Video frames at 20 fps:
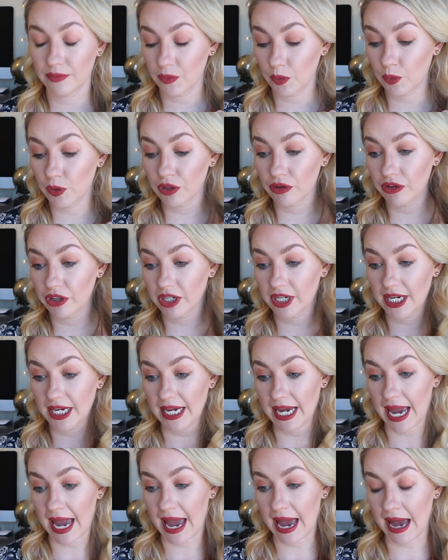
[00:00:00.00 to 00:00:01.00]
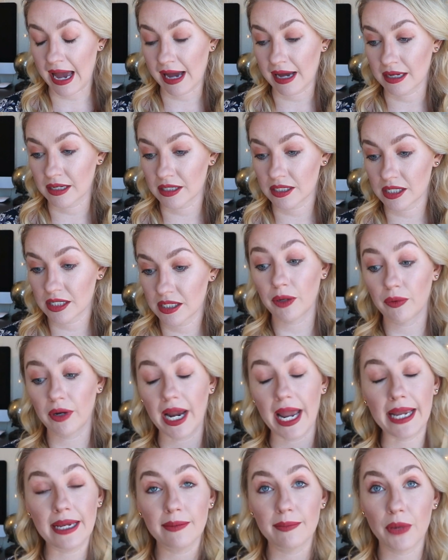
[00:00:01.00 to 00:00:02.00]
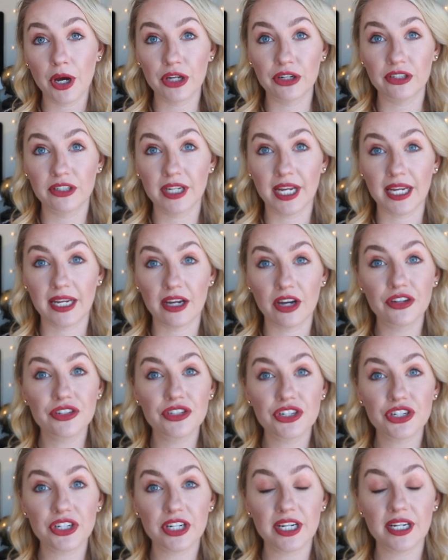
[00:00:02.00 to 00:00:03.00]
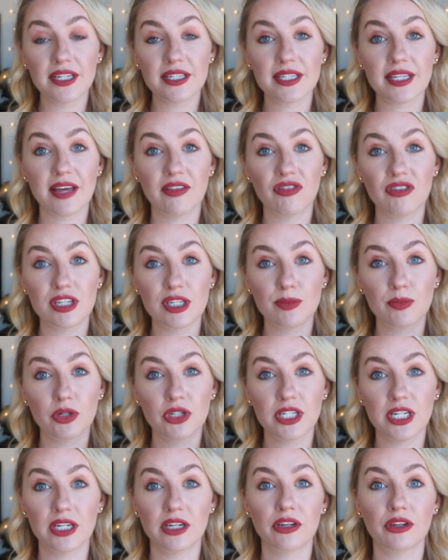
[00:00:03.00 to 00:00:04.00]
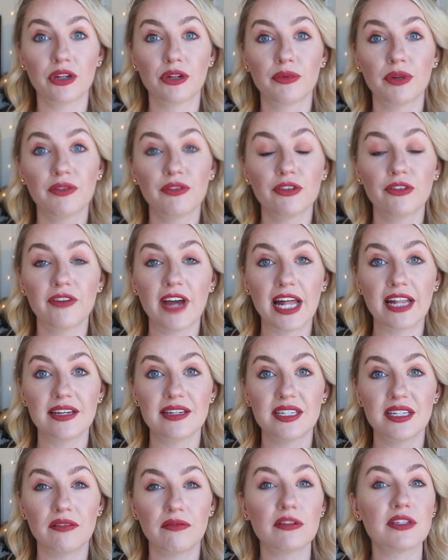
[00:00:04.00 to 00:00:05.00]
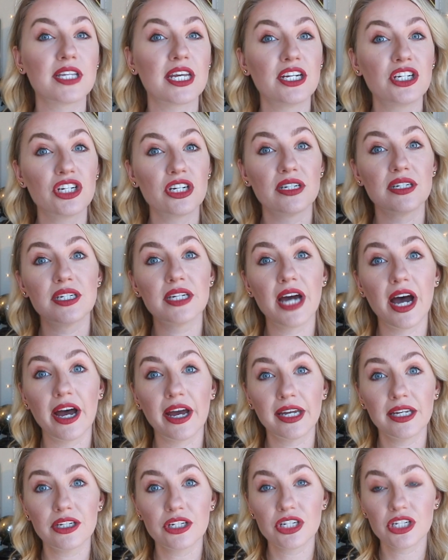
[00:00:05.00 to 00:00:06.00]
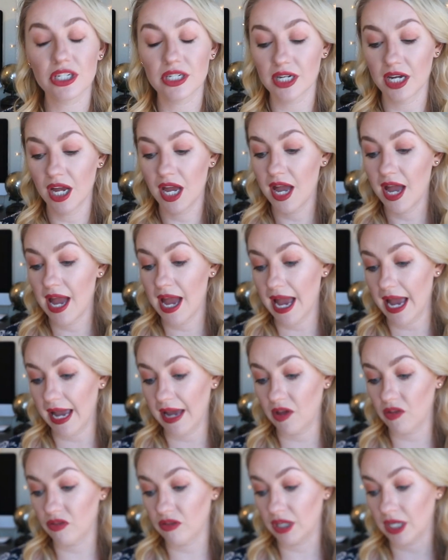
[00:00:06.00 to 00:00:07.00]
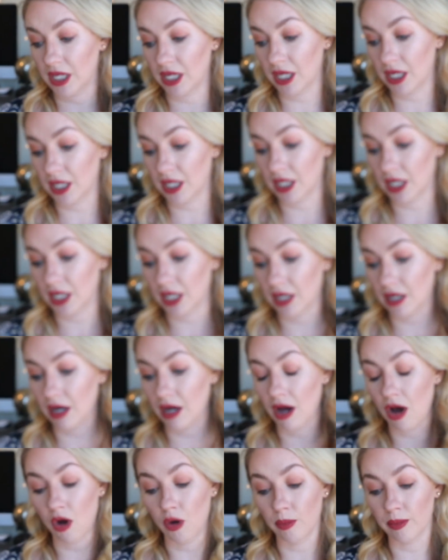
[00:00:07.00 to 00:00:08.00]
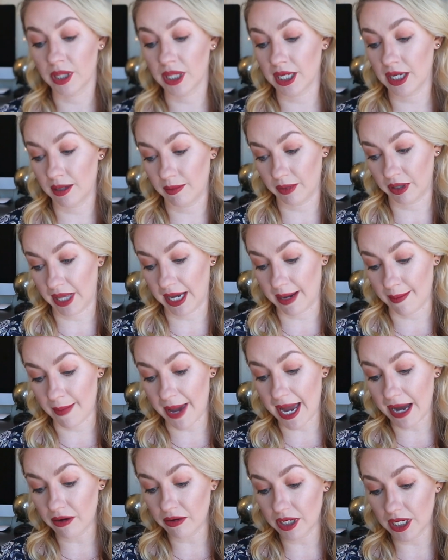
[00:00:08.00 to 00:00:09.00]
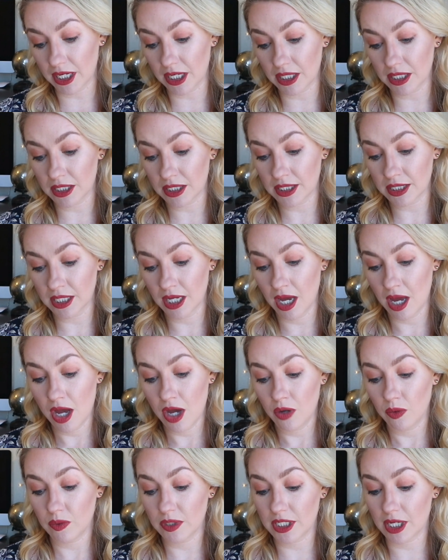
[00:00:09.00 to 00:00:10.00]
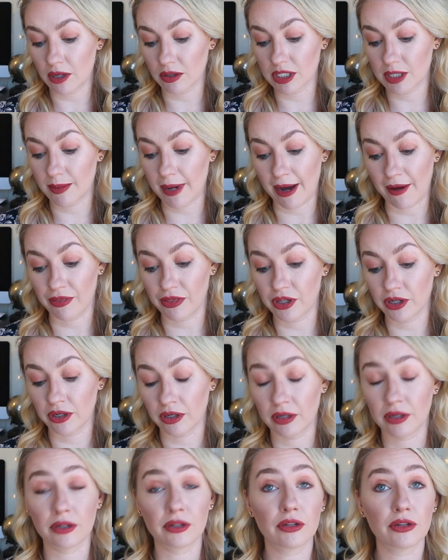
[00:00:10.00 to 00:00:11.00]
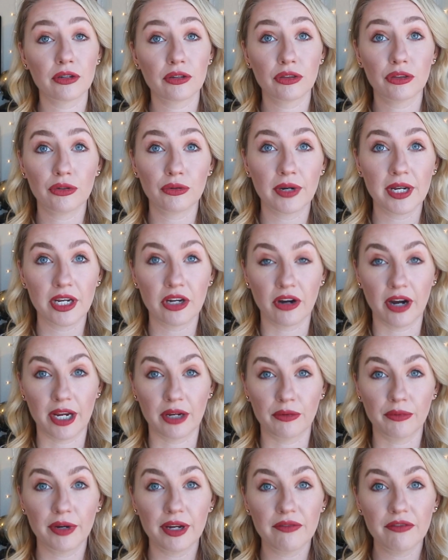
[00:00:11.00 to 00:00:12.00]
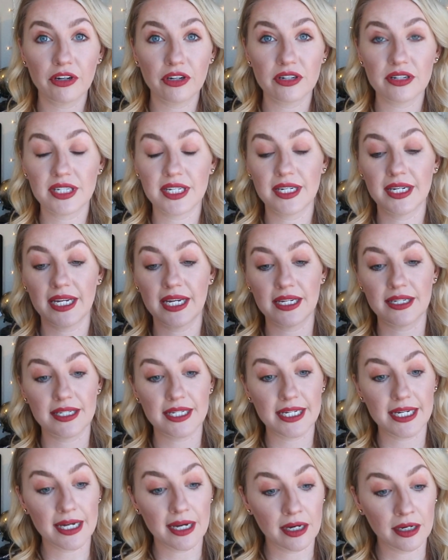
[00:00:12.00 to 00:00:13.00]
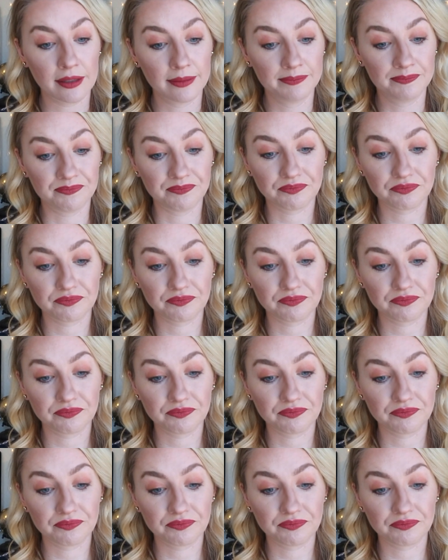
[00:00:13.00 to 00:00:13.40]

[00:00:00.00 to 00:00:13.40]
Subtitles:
We're looking at, there were 8 modern day countries that this particular River Valley civilization touched, and then home of the Himalaya mountains. We talked about the 3 great rivers in India.